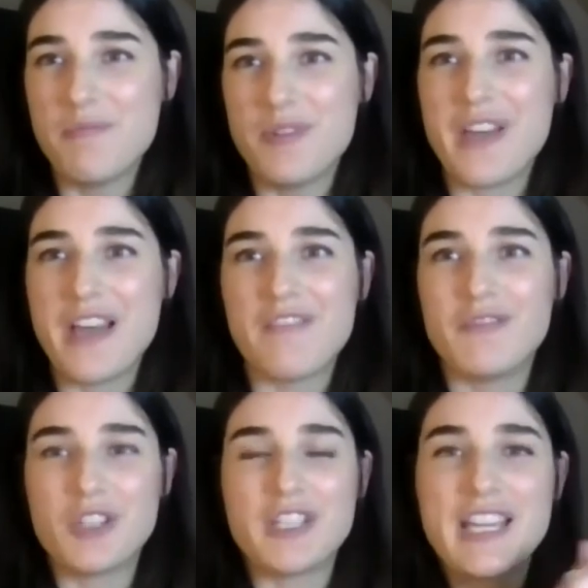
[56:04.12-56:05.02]
that have
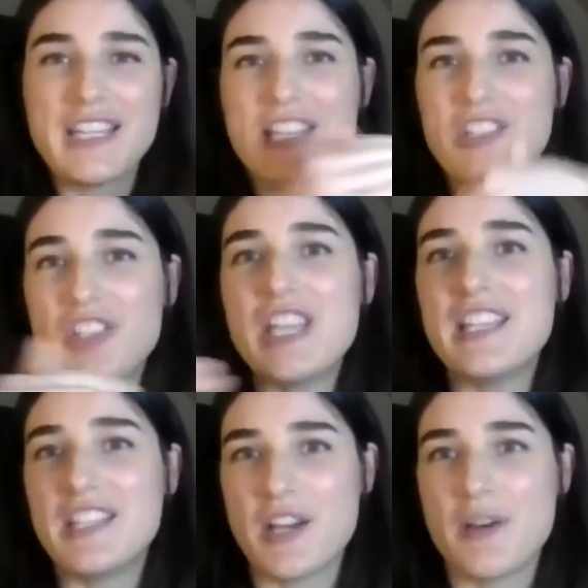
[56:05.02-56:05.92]
looked at each
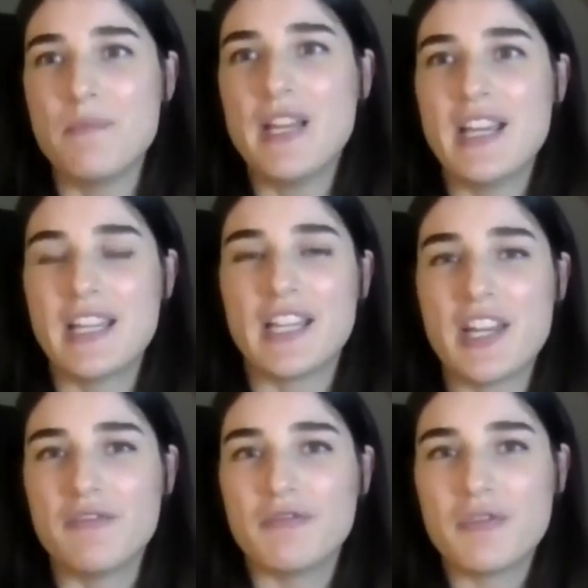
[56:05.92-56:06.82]
kingdom and
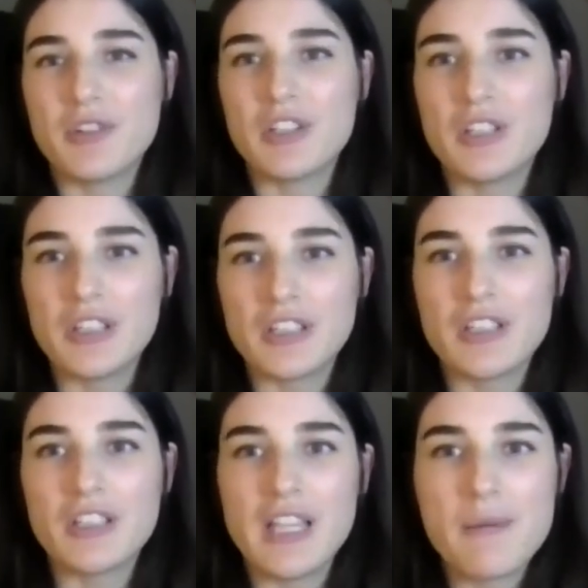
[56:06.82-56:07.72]
kind of
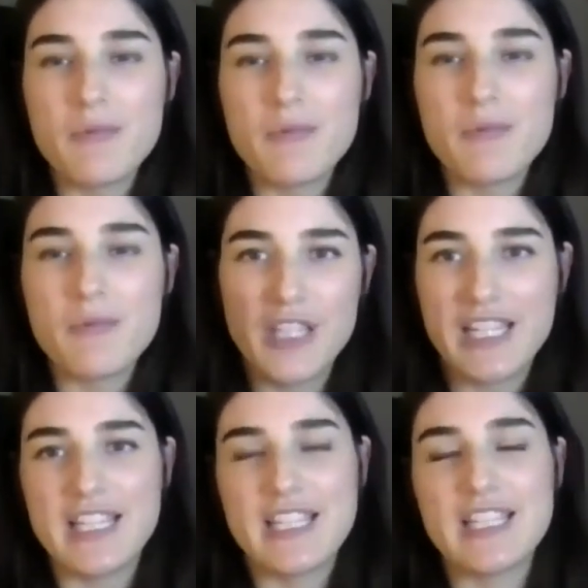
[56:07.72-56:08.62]

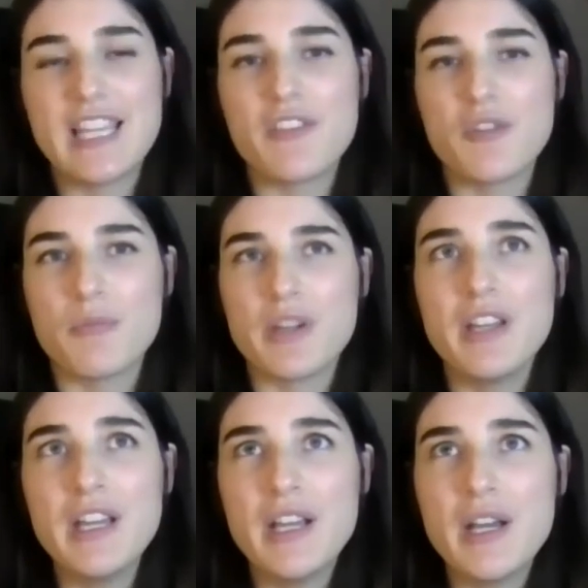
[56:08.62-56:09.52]
collating it together. But
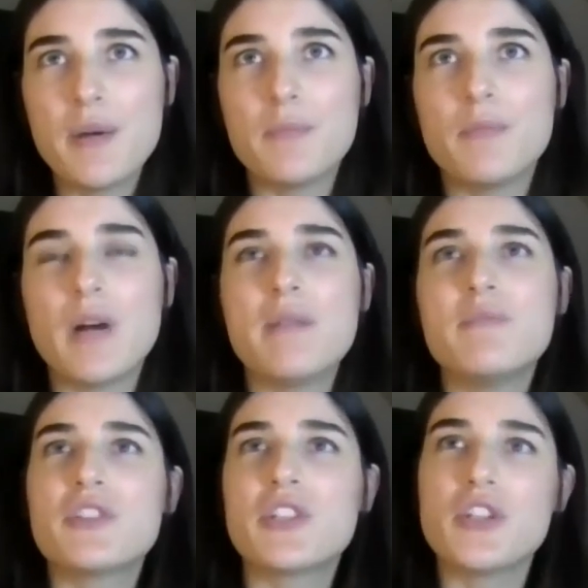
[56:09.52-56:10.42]
I'm
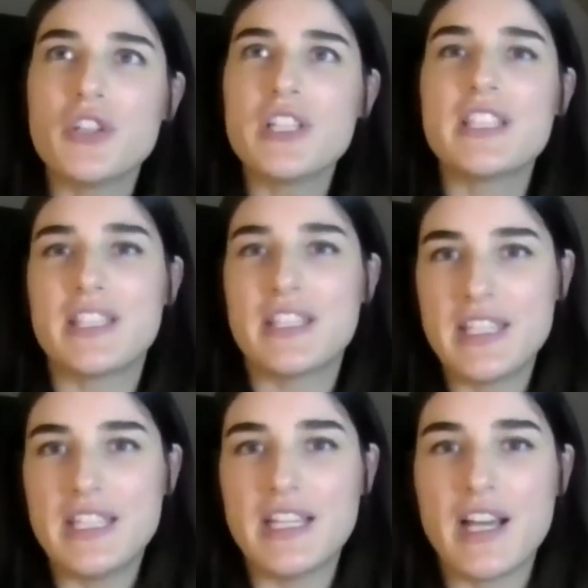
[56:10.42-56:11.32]
just curious to see